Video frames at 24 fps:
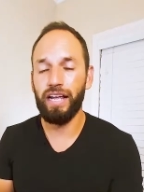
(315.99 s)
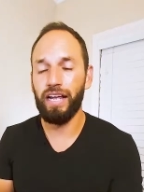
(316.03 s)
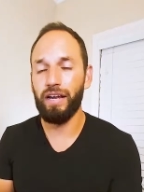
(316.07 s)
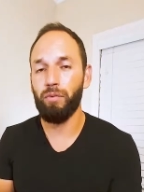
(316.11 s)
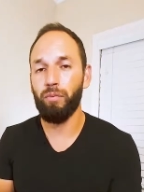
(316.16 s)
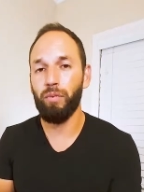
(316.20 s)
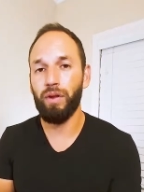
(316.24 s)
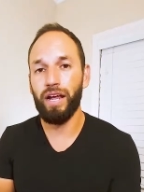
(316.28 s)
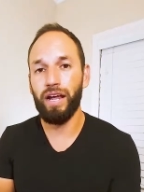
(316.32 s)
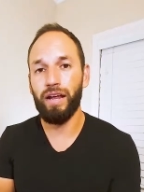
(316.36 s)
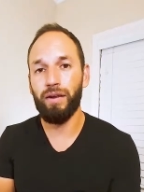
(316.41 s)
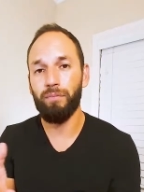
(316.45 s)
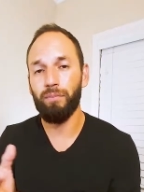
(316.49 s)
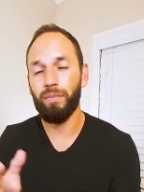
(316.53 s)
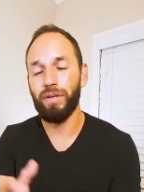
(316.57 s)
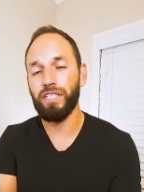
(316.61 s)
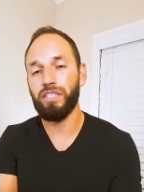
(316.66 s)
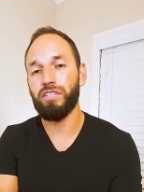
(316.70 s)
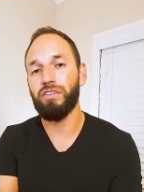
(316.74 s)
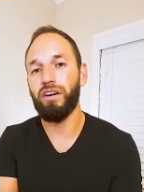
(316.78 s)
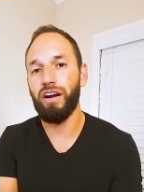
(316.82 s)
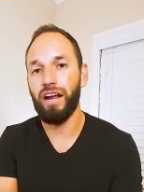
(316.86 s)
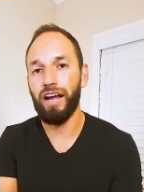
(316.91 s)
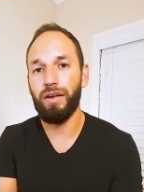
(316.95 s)
Again, we got
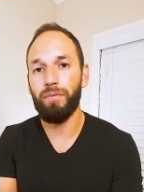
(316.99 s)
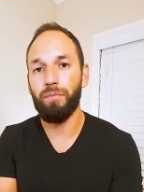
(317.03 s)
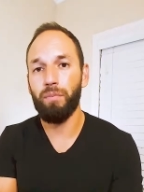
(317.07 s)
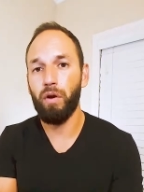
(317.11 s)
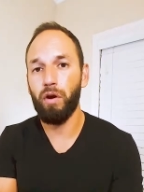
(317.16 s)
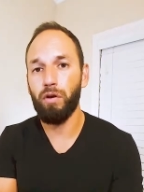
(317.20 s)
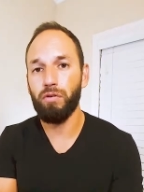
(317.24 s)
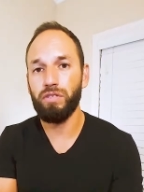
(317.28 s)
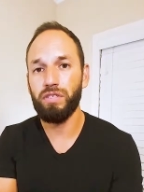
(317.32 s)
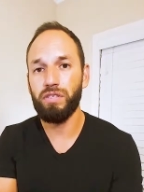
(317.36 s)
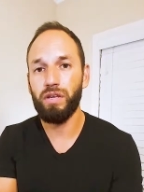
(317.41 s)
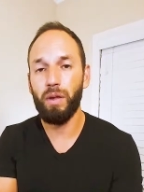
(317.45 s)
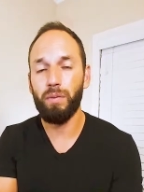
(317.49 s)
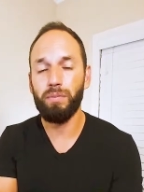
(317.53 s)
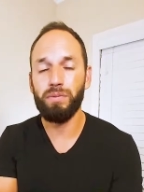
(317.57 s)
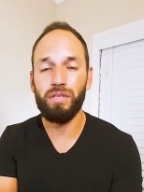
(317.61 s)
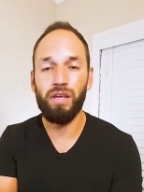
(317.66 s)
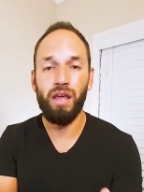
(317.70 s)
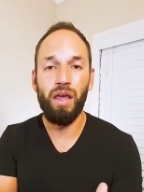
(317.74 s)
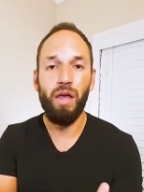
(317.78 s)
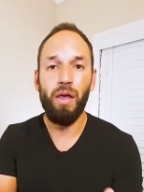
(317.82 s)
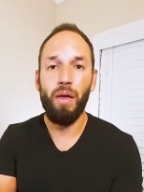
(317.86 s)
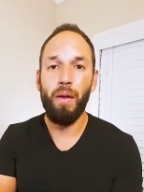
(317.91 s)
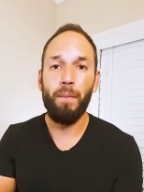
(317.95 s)
Mr. Hyde Pro
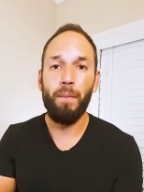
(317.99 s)
Subs.